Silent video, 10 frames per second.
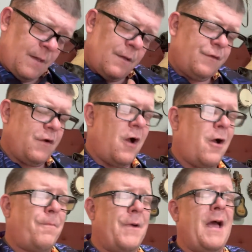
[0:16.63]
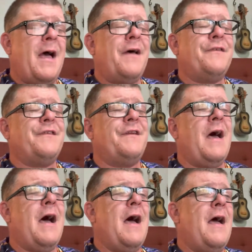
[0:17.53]
sharp as a
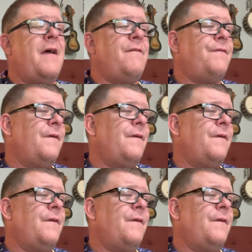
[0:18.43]
knife,